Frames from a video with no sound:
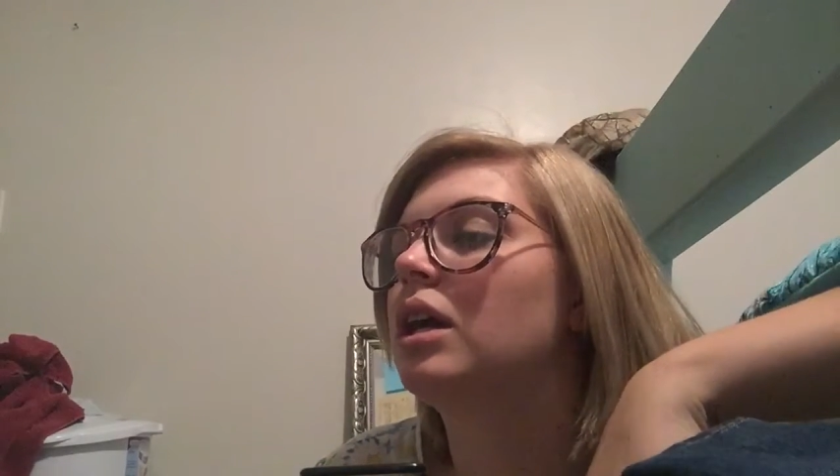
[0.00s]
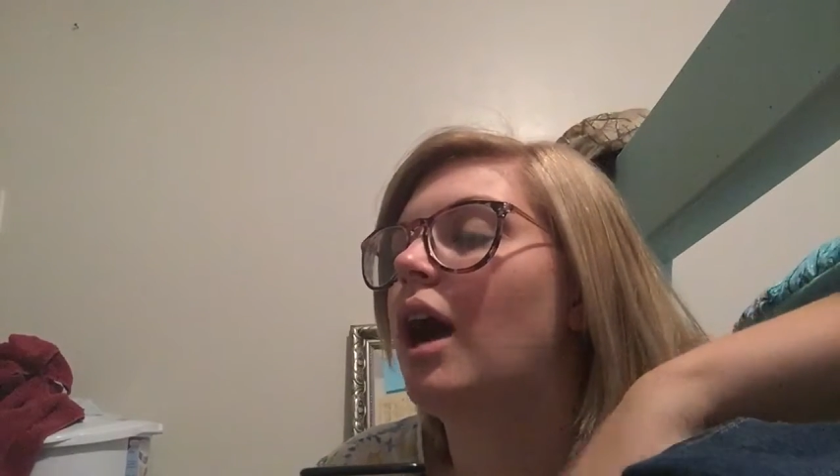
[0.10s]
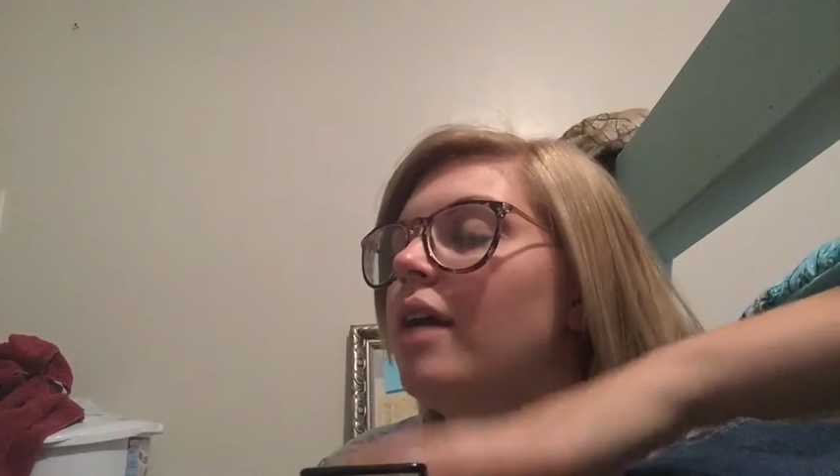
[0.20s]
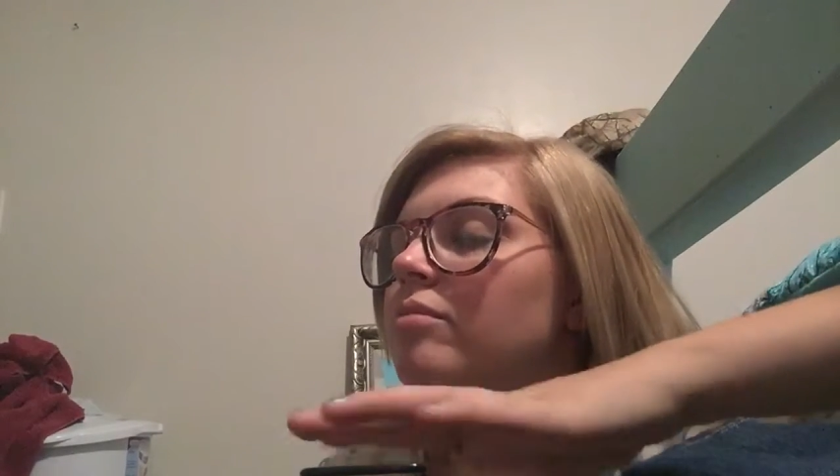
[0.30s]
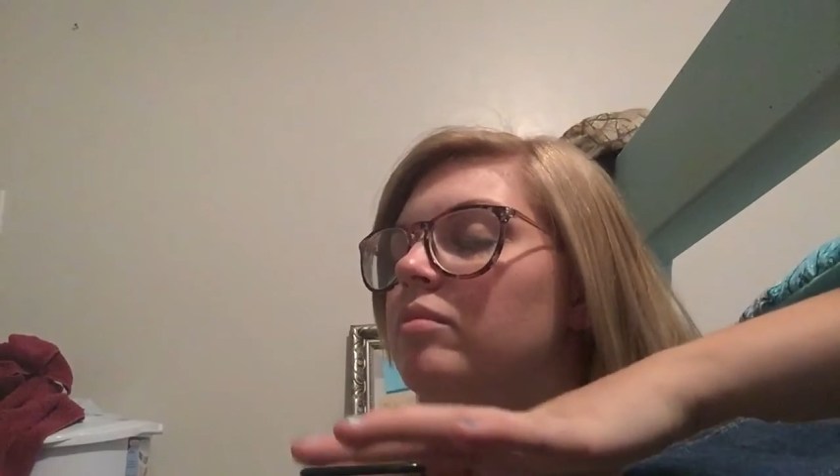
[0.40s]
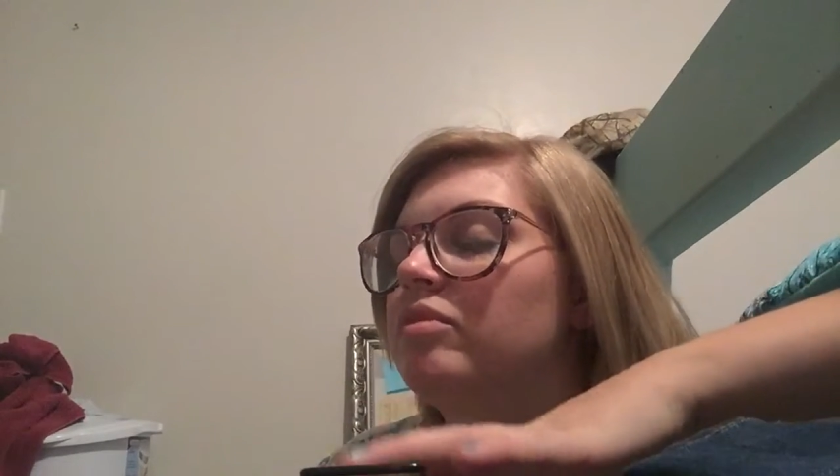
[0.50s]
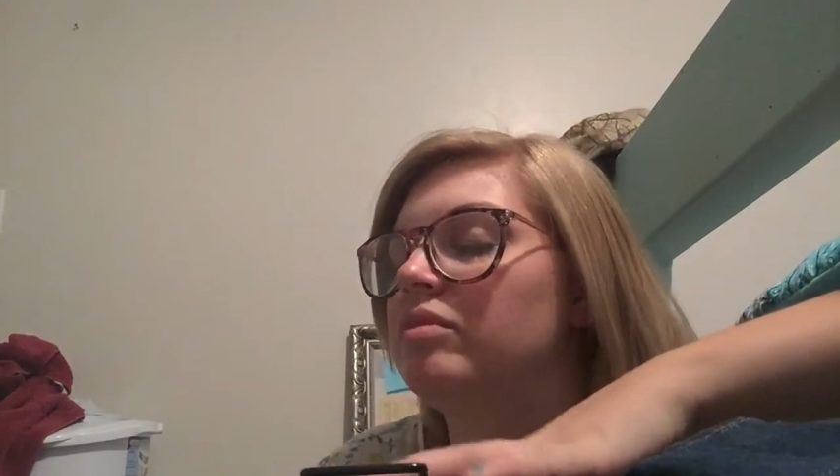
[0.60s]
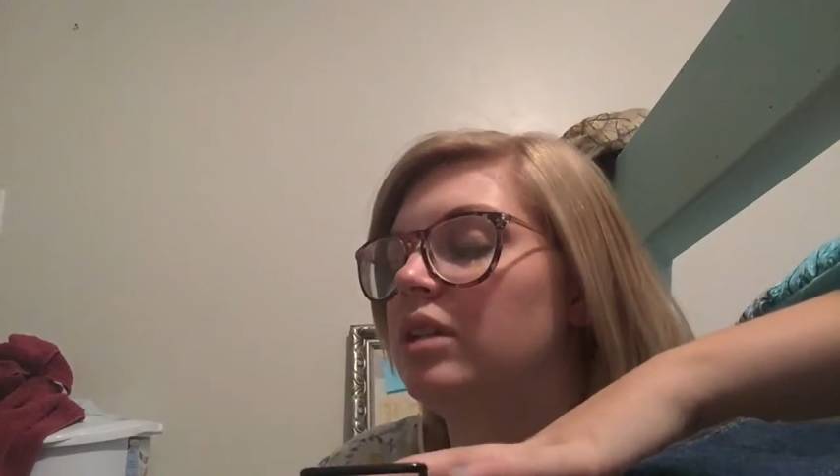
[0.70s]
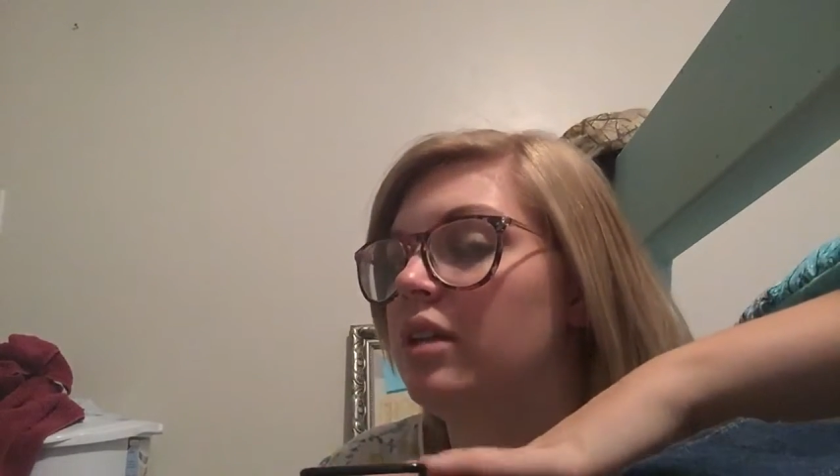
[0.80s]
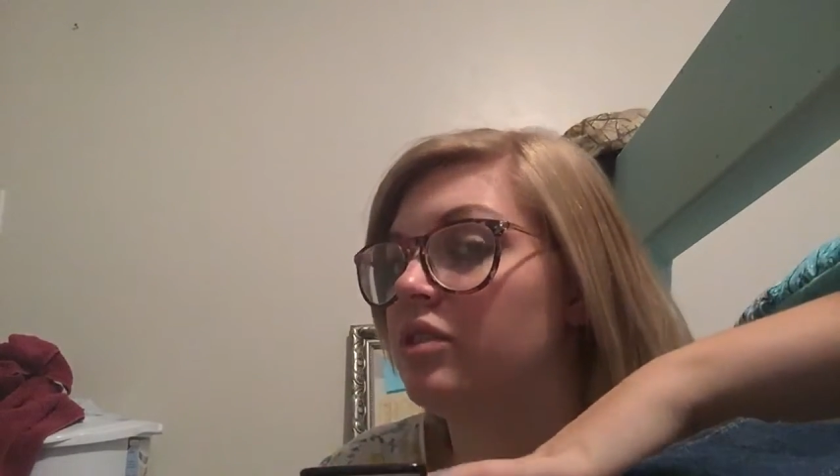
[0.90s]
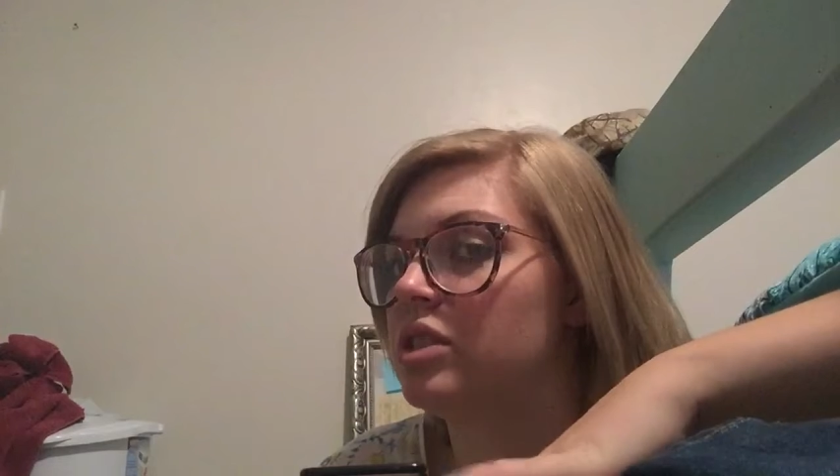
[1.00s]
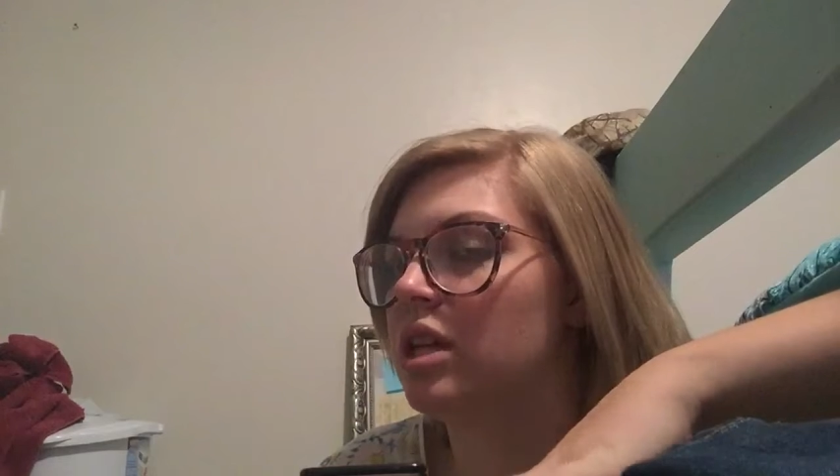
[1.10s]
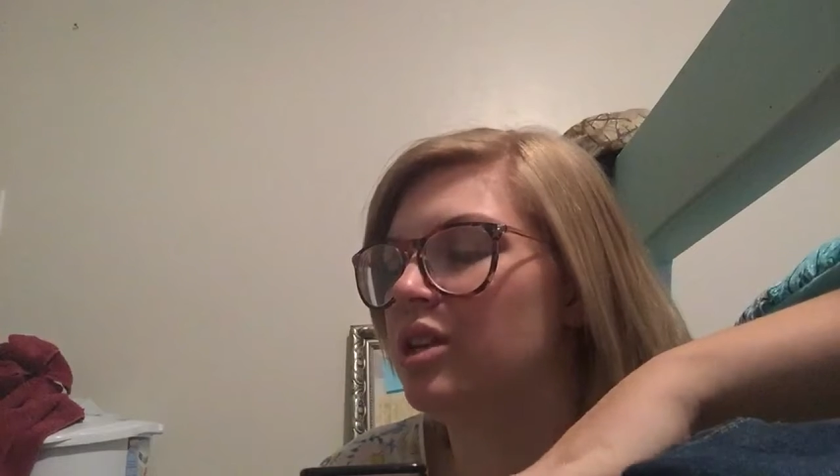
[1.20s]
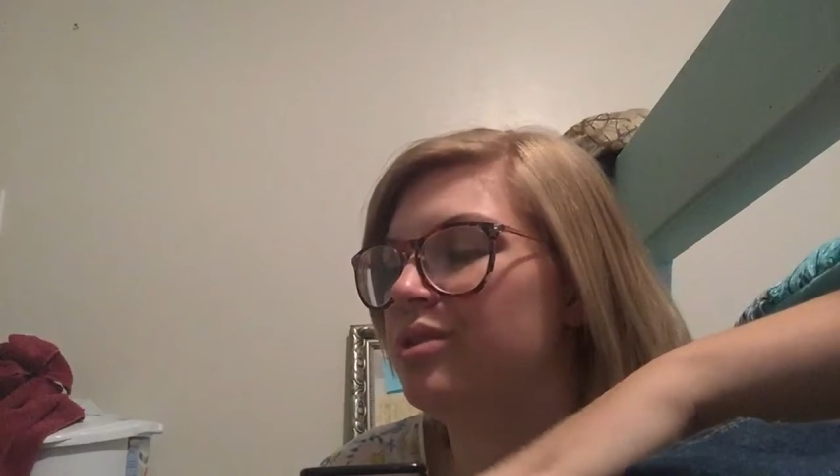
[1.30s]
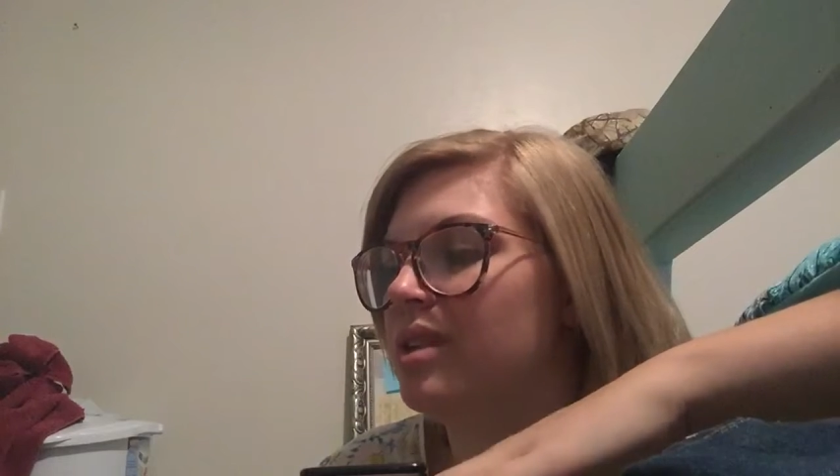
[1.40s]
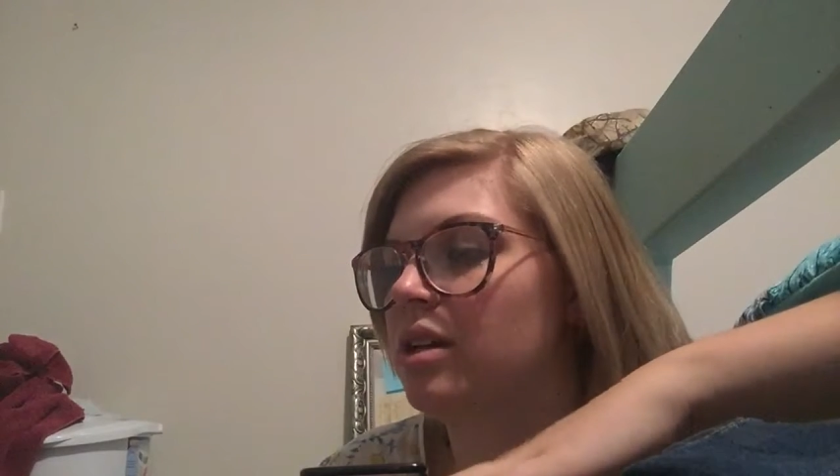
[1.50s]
I never send nudes.